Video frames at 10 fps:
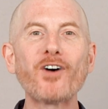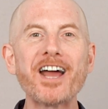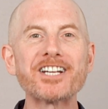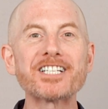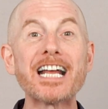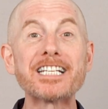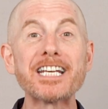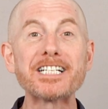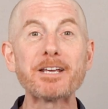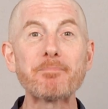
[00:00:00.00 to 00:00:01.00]
find us at
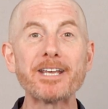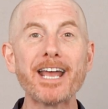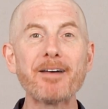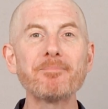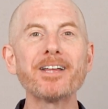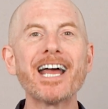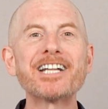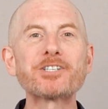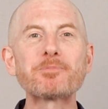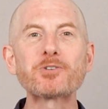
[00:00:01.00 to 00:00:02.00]
TTPM
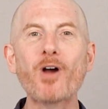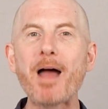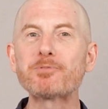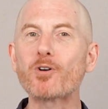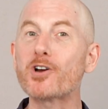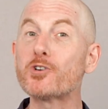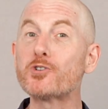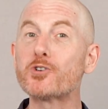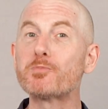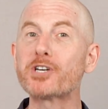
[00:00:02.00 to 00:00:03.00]
and subscribe to our
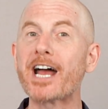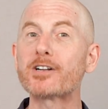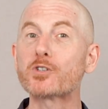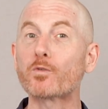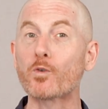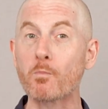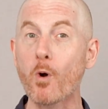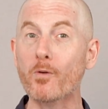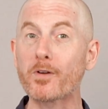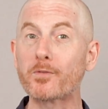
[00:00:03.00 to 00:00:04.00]
YouTube channels for
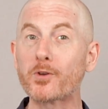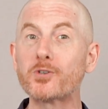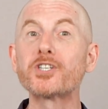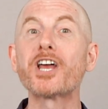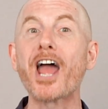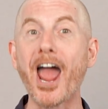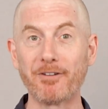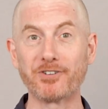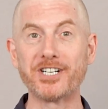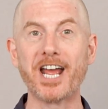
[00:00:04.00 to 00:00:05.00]
more reviews every